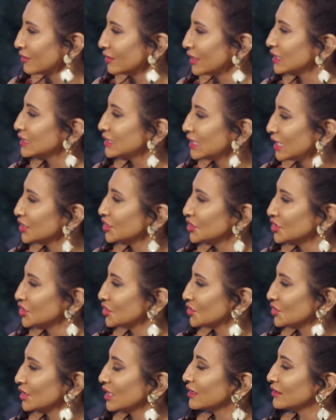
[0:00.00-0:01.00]
that takes
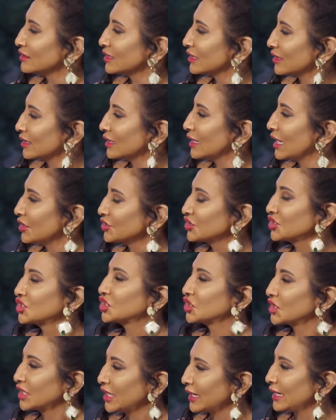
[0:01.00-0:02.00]
you, that allows you
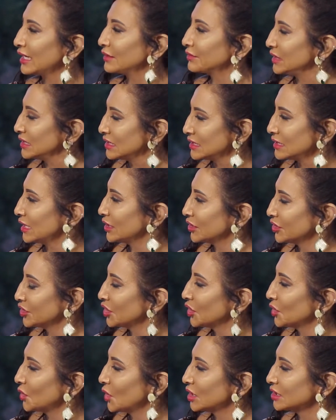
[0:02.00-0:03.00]
to get up and say, you
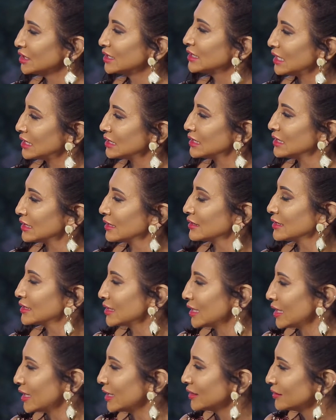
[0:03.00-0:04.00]
know what, today's another
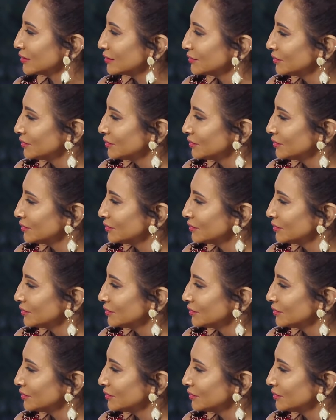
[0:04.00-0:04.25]
day.